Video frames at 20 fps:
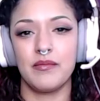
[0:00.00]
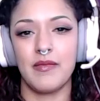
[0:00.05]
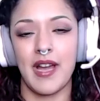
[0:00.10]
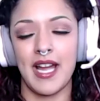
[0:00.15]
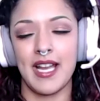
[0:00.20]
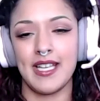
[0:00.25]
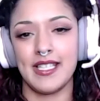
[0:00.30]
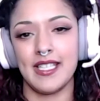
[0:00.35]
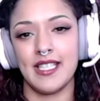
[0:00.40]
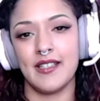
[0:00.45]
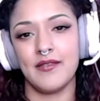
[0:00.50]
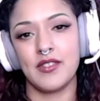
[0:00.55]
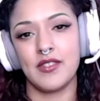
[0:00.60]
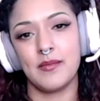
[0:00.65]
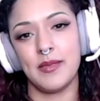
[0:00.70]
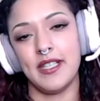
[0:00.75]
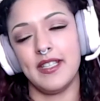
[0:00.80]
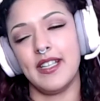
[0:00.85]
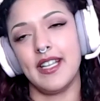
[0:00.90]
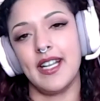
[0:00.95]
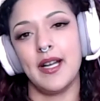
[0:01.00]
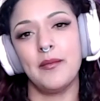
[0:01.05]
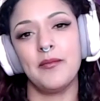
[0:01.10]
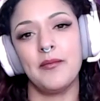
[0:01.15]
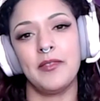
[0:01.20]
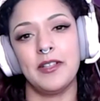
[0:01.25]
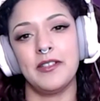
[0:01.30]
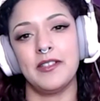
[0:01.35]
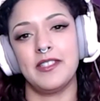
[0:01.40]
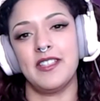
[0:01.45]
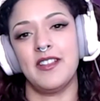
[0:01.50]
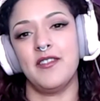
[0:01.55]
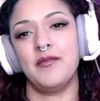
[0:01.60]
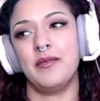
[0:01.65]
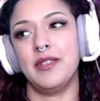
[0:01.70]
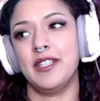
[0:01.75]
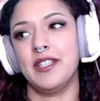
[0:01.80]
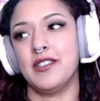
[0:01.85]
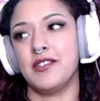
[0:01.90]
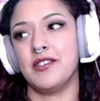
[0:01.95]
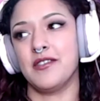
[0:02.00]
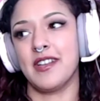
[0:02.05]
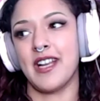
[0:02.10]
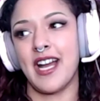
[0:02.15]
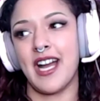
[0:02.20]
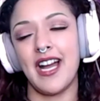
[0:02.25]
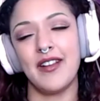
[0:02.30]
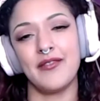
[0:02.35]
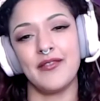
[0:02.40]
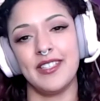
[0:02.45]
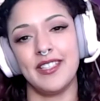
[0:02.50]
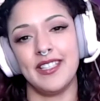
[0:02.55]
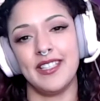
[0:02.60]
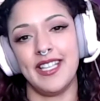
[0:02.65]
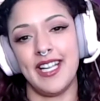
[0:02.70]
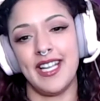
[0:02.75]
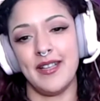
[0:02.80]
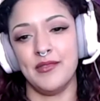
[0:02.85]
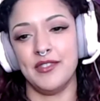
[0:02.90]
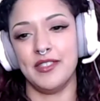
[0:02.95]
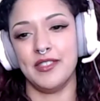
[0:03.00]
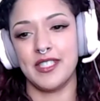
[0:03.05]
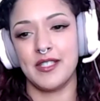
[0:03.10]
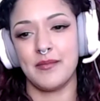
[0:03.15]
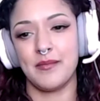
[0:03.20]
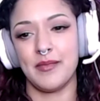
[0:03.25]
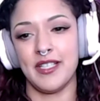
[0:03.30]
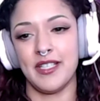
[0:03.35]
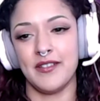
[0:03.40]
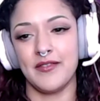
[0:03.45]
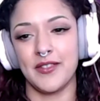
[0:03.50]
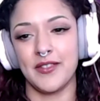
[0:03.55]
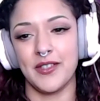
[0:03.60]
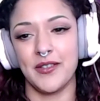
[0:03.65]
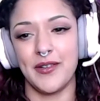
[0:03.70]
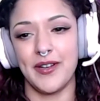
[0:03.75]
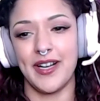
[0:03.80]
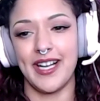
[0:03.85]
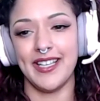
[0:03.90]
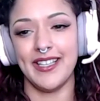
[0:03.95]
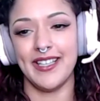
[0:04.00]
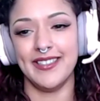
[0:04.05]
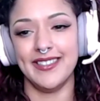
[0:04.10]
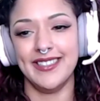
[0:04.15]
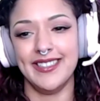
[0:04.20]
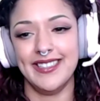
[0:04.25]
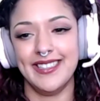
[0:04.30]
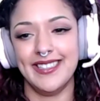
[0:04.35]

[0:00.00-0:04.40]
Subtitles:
idea of speaking up for yourself because you're not really able to speak for a while.